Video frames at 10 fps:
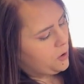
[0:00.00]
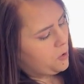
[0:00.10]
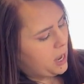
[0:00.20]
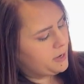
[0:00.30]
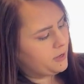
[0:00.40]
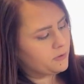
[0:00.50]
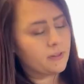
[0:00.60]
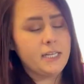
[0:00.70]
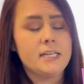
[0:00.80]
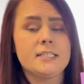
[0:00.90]
Another
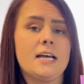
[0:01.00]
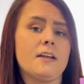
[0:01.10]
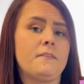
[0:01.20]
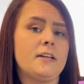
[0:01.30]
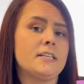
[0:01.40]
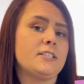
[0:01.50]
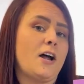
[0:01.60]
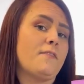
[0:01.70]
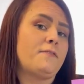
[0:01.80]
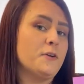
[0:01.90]
thing is that if it is
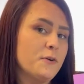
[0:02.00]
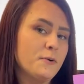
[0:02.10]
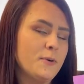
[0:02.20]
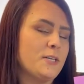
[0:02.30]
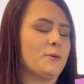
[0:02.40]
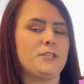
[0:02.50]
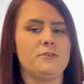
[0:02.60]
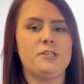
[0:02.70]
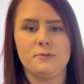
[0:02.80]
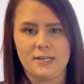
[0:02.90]
not food, we don't want you
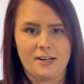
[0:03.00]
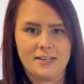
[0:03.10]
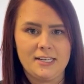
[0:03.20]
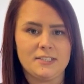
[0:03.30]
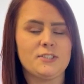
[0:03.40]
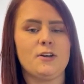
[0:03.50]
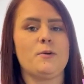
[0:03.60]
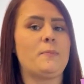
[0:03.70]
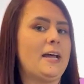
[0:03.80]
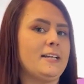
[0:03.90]
chewing on it. So
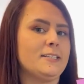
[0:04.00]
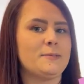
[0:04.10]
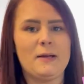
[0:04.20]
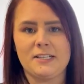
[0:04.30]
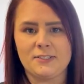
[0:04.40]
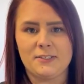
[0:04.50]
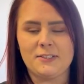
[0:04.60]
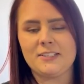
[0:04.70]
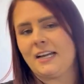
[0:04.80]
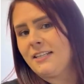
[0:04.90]
pens,
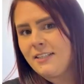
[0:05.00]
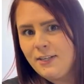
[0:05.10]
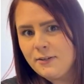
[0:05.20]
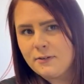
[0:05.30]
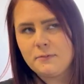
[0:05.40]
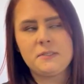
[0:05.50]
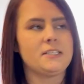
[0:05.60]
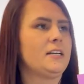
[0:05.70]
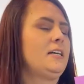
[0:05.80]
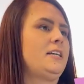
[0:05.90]
pencils, ice cubes,
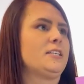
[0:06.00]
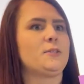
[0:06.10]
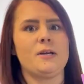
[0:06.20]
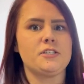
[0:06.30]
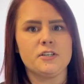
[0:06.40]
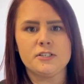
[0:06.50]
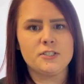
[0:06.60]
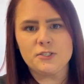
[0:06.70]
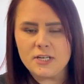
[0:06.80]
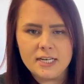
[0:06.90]
sweatshirt
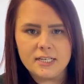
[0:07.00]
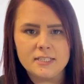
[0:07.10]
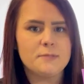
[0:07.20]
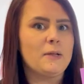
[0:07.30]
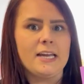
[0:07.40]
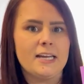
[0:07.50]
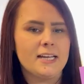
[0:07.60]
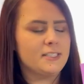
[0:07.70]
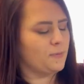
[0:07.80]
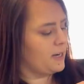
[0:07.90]
strings,
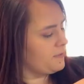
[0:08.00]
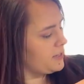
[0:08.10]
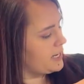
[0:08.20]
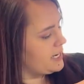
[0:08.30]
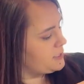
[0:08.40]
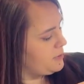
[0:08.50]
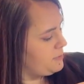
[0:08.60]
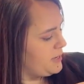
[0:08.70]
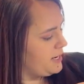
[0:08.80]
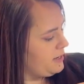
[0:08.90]
blankets, whatever the case may
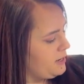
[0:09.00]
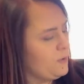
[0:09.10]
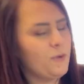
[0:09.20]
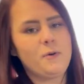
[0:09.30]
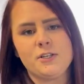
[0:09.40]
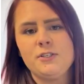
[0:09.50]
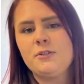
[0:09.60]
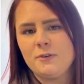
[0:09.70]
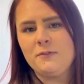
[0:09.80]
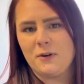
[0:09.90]
be, we want you
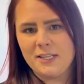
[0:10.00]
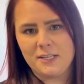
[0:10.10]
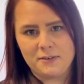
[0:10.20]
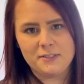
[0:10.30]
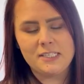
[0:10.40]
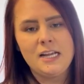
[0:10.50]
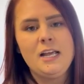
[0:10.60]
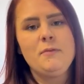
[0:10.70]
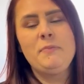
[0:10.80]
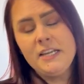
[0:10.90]
to avoid those.
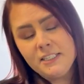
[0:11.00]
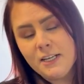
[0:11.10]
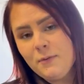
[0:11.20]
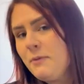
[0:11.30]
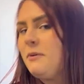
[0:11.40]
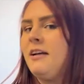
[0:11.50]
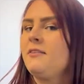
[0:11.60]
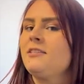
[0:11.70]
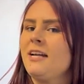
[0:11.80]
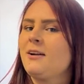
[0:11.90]
Pizza, we would
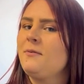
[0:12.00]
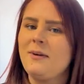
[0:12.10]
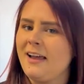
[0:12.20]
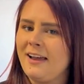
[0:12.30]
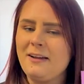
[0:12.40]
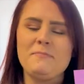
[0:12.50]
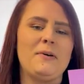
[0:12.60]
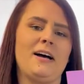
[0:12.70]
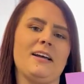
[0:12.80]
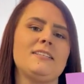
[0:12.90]
never take away,
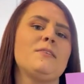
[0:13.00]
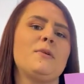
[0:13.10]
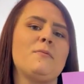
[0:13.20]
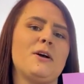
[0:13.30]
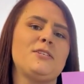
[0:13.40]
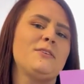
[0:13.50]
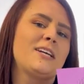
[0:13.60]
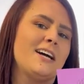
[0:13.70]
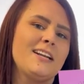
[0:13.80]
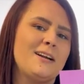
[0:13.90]
but we want you to
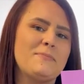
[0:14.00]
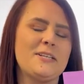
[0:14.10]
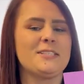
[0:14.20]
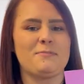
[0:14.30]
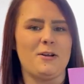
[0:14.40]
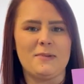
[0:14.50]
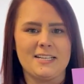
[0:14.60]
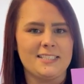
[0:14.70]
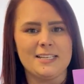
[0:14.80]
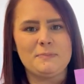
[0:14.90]
cut it up into small
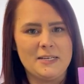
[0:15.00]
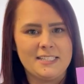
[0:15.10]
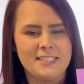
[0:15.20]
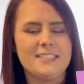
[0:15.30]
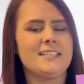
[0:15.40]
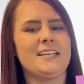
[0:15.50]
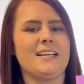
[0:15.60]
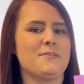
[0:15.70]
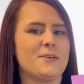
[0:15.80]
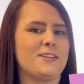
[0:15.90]
bite-sized pieces and eat
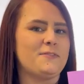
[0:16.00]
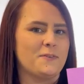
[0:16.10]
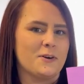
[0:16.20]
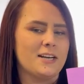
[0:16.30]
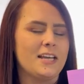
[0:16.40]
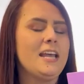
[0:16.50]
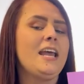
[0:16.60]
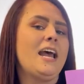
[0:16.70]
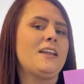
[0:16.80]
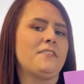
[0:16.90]
it with a fork.
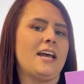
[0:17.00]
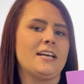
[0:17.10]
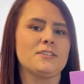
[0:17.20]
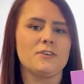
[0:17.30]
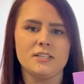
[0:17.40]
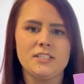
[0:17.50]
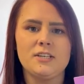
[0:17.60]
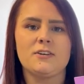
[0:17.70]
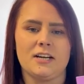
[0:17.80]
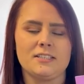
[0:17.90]
And if it has crunchy
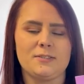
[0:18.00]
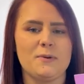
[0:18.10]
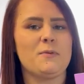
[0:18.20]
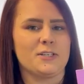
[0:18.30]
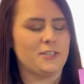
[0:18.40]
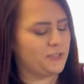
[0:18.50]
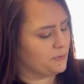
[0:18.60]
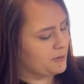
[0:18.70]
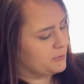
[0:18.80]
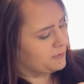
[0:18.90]
crust, we want you to
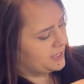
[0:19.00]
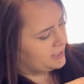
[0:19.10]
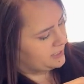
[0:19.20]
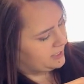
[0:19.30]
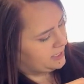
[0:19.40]
remove it.